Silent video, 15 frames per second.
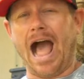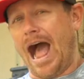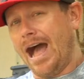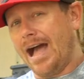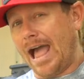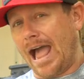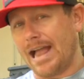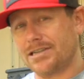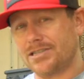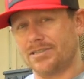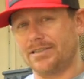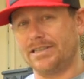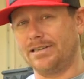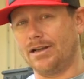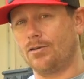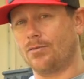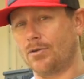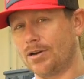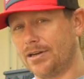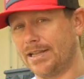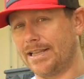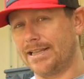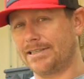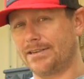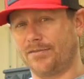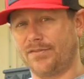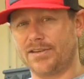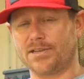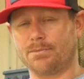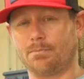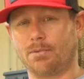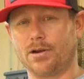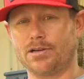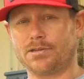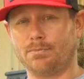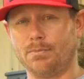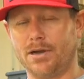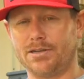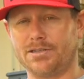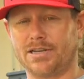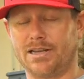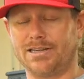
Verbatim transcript: I actually don't really get to fishing brush much